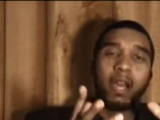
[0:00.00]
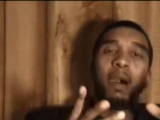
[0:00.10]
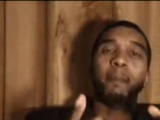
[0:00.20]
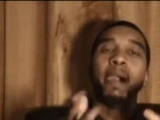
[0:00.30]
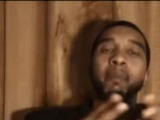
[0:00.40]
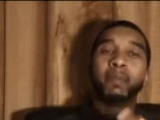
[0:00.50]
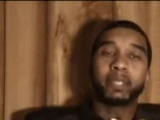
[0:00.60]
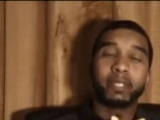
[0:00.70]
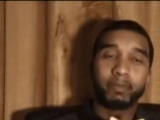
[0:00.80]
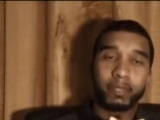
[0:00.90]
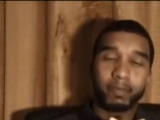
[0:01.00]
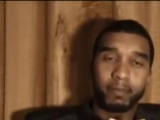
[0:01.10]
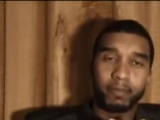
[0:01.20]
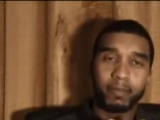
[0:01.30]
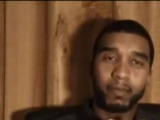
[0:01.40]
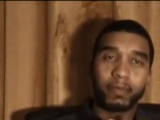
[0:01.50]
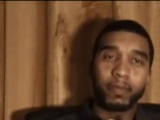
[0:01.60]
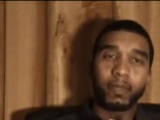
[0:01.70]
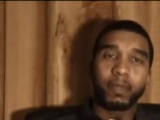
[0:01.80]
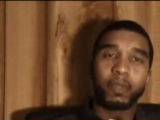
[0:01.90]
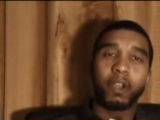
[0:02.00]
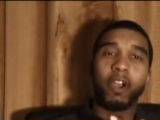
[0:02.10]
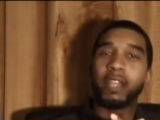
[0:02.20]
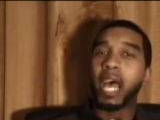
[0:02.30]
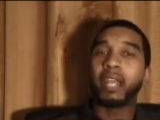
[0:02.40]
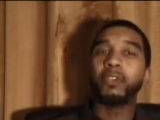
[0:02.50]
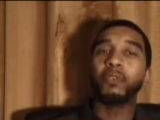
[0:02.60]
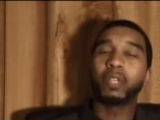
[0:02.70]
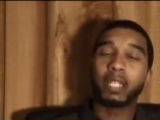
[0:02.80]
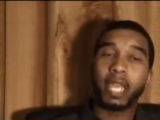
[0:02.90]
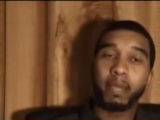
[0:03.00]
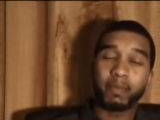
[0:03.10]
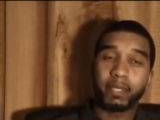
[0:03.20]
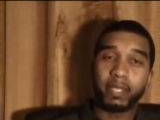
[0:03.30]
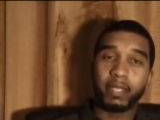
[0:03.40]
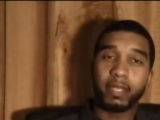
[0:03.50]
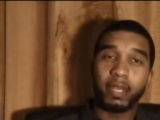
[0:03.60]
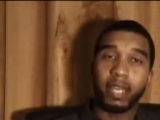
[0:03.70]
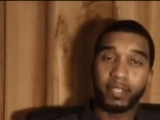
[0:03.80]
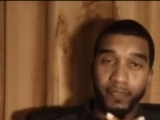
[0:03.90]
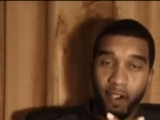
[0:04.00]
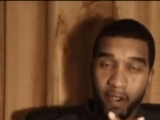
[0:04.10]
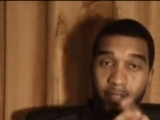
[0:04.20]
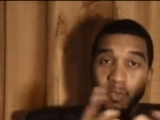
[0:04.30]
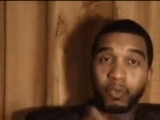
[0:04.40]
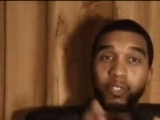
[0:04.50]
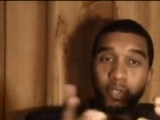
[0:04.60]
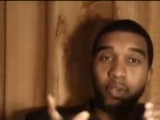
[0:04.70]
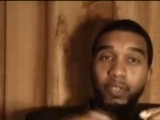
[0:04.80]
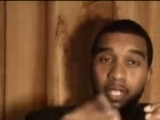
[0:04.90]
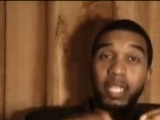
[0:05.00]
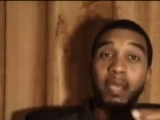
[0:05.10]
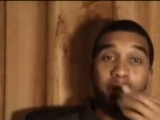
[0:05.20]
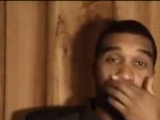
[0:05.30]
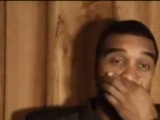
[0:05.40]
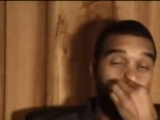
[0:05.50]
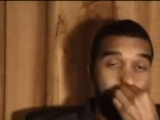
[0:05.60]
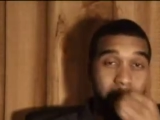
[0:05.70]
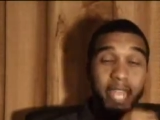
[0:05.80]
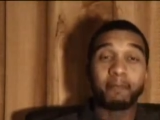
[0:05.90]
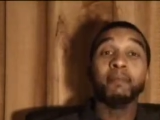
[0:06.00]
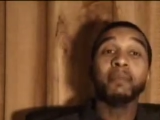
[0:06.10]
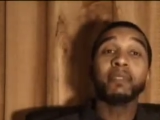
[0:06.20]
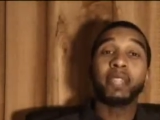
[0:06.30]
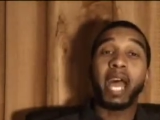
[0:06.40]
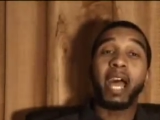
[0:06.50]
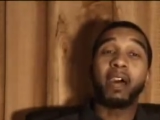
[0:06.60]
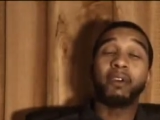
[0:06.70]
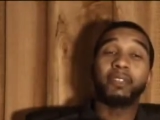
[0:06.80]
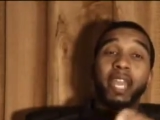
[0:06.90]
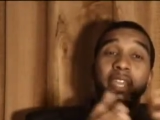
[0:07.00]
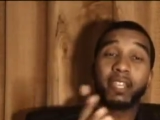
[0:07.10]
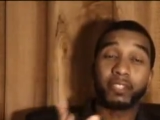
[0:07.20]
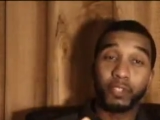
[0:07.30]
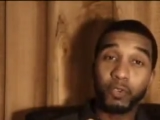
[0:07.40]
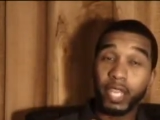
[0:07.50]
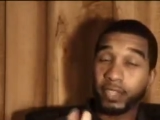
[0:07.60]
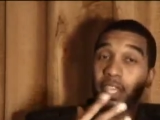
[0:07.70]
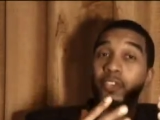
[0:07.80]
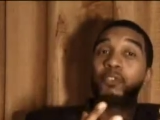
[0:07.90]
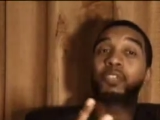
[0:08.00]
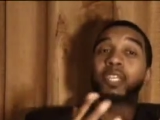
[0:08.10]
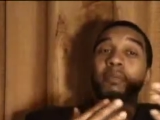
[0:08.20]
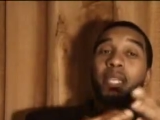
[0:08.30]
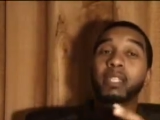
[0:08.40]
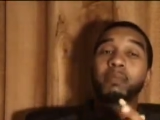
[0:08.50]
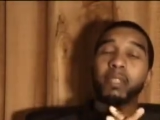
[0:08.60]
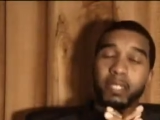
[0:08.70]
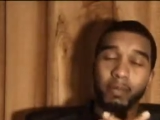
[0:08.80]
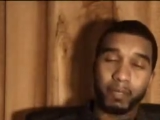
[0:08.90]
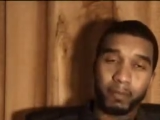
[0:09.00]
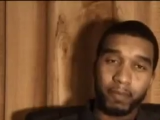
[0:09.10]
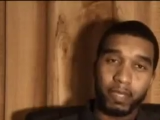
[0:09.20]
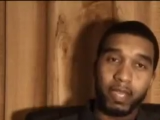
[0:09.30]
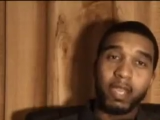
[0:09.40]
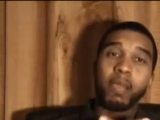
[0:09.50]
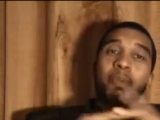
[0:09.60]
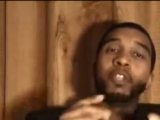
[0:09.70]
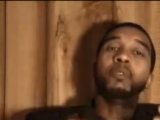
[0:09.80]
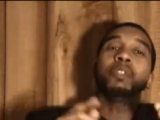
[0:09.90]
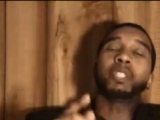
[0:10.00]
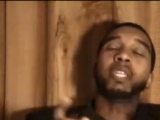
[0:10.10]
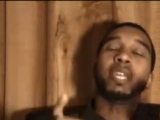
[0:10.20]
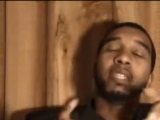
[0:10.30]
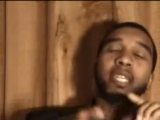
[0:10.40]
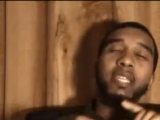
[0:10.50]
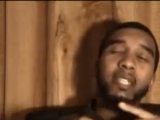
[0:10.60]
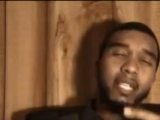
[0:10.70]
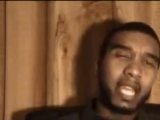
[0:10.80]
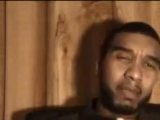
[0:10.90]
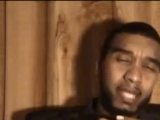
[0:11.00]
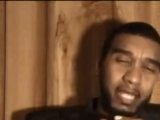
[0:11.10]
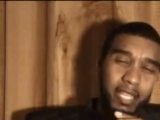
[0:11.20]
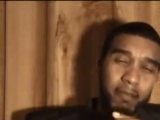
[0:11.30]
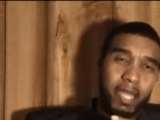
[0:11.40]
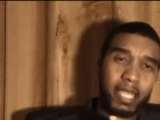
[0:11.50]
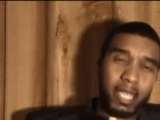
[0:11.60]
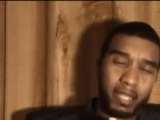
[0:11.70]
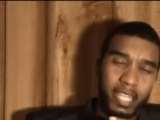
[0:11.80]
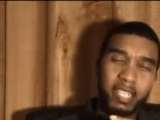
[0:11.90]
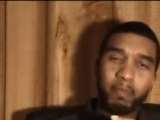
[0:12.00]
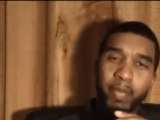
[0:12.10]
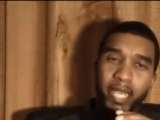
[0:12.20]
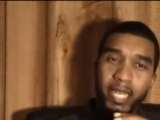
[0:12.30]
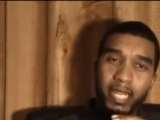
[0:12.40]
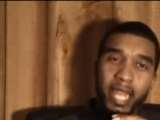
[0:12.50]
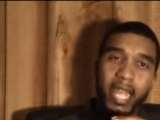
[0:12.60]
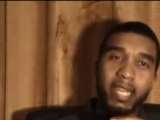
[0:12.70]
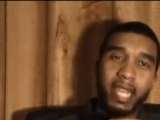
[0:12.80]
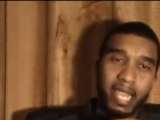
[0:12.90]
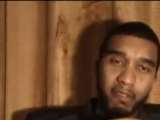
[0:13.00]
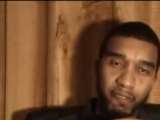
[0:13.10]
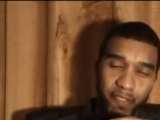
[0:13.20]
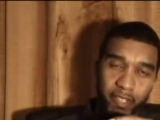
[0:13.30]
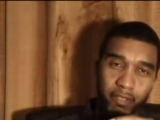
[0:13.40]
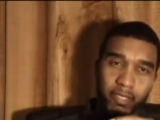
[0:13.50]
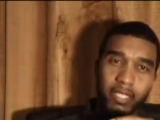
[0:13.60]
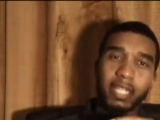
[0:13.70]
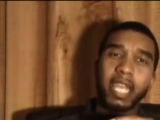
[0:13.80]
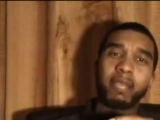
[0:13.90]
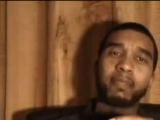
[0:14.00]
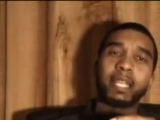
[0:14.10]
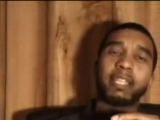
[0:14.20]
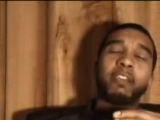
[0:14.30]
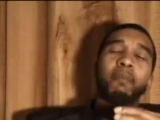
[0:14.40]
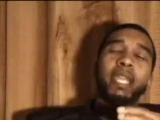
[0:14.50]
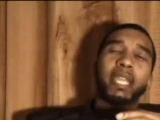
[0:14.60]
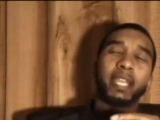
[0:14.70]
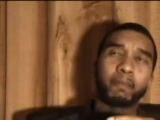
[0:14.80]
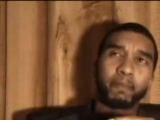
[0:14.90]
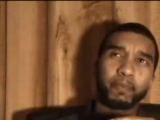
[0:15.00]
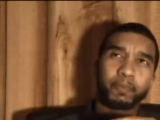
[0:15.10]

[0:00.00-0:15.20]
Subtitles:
about Muslims are not new claims. As far as, the claims that are being made. Now, it's new that they're using them against Muslims. But you will see that these claims that they're making, these bigoted and hate-filled claims that they're making,